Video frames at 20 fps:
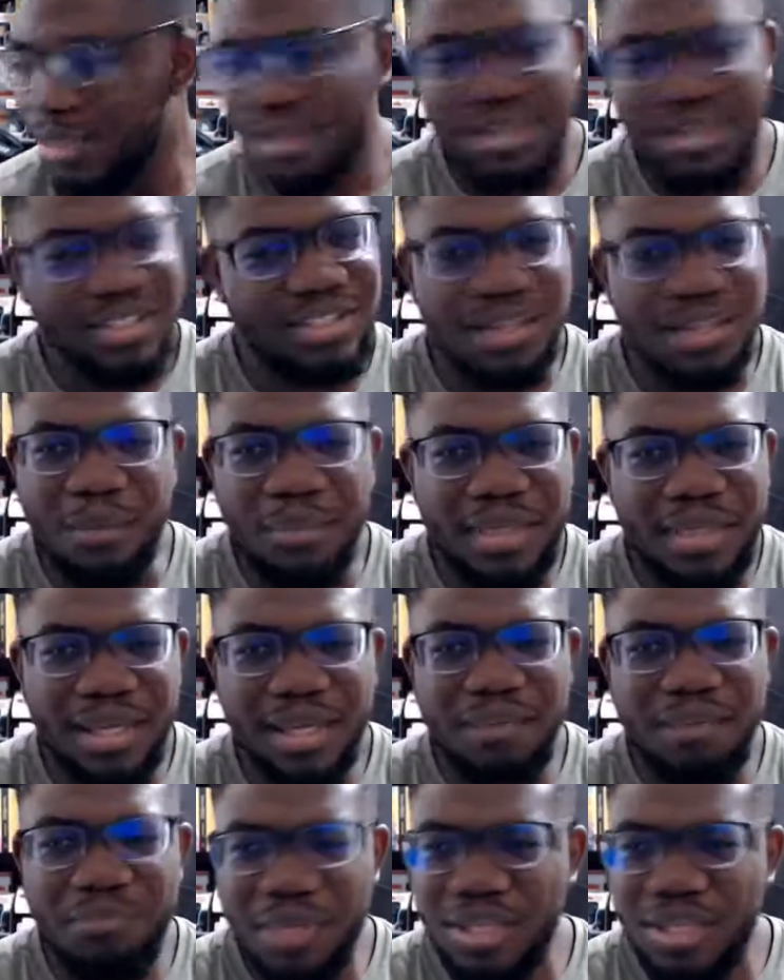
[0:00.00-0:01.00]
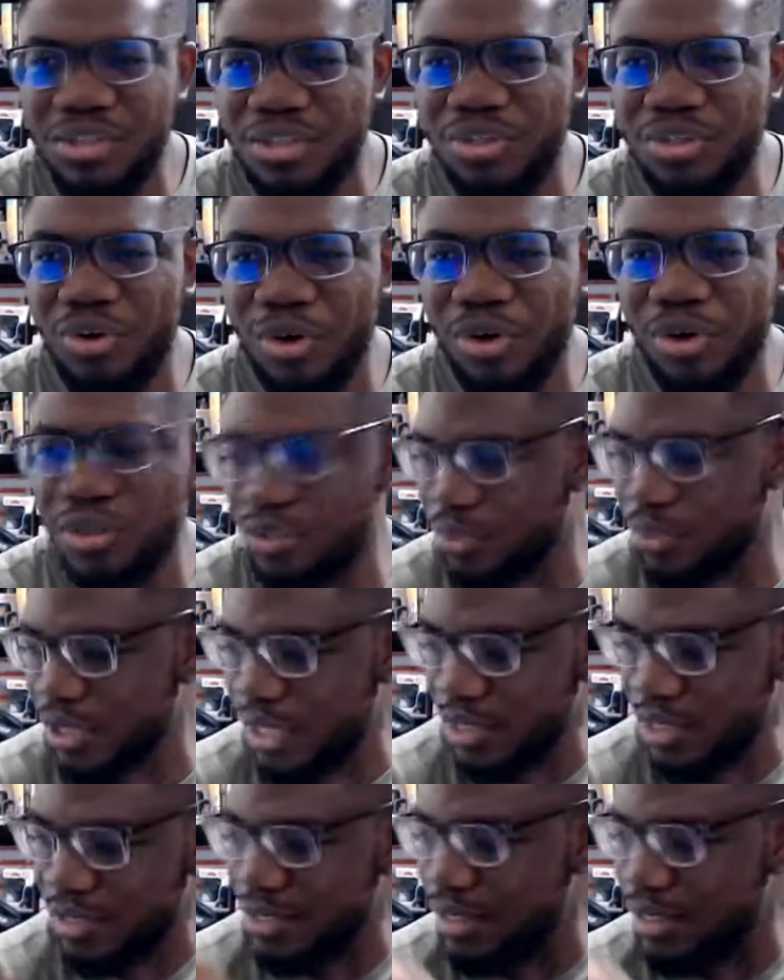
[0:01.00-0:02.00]
Something in me just hurts when I
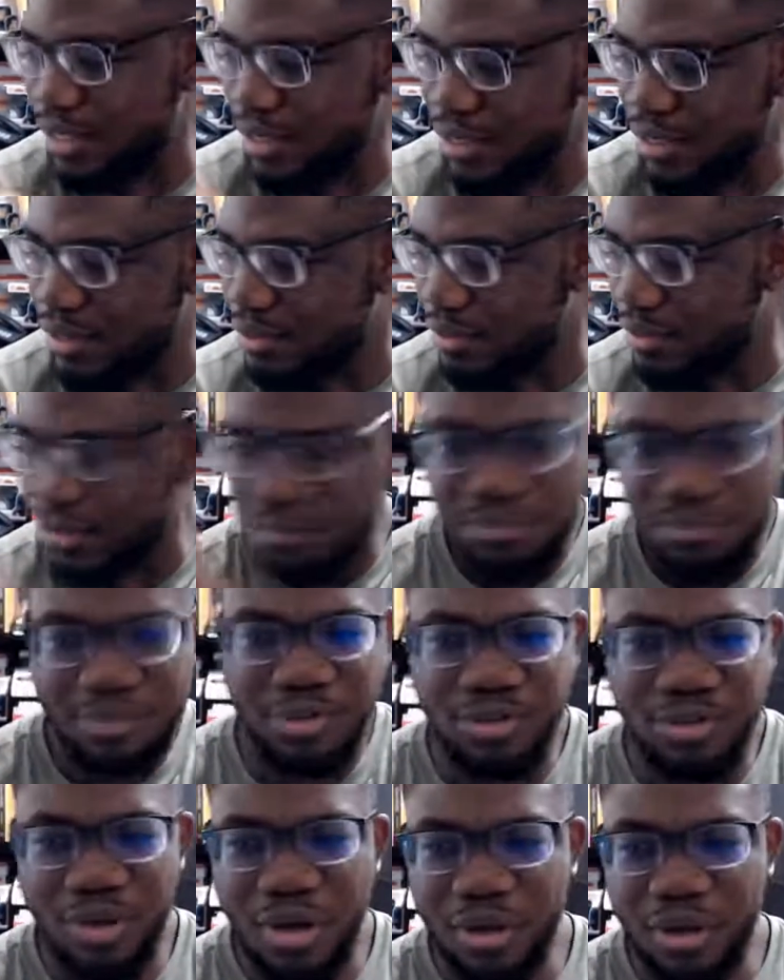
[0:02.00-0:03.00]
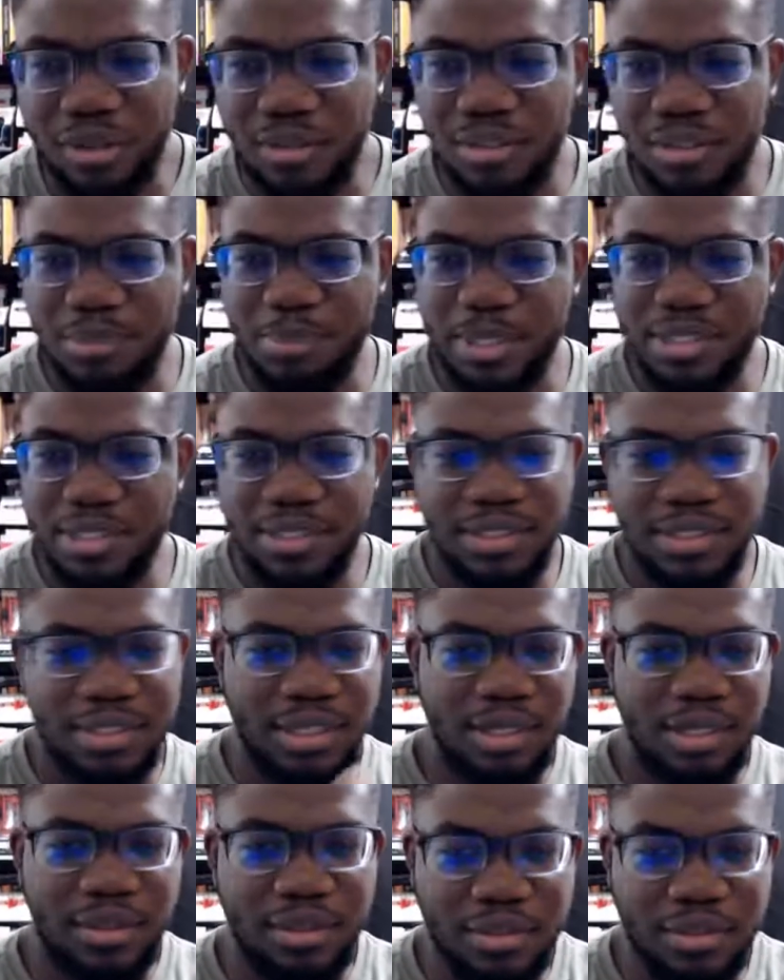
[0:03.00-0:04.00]
see these dark spaces that are
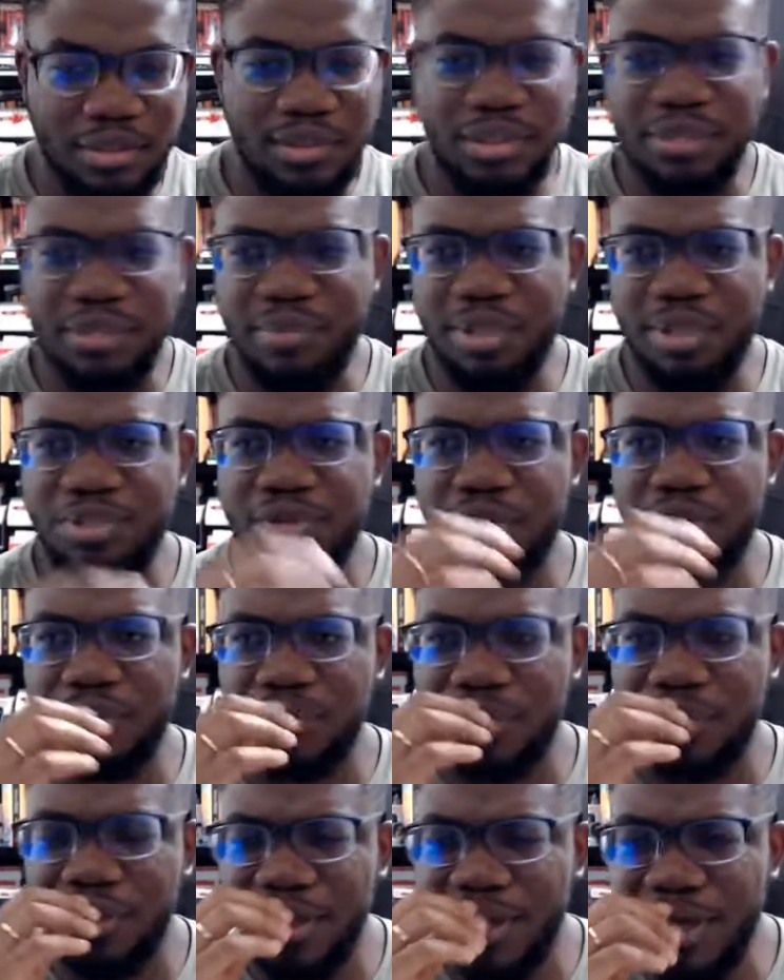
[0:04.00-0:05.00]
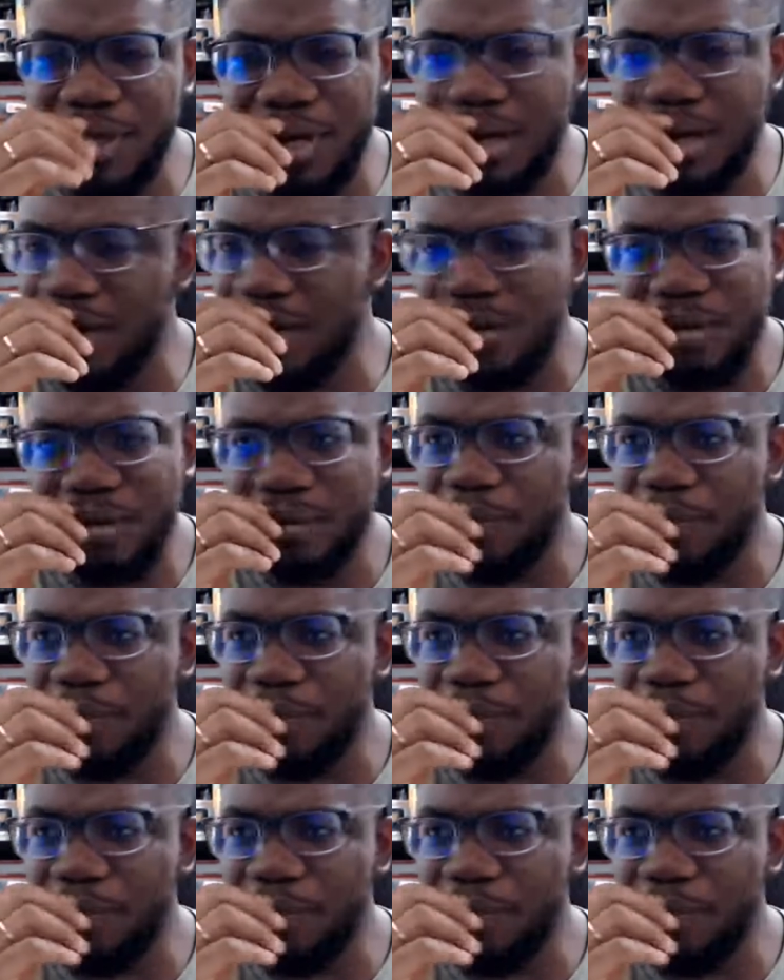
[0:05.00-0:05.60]
not symmetrical. I don't know.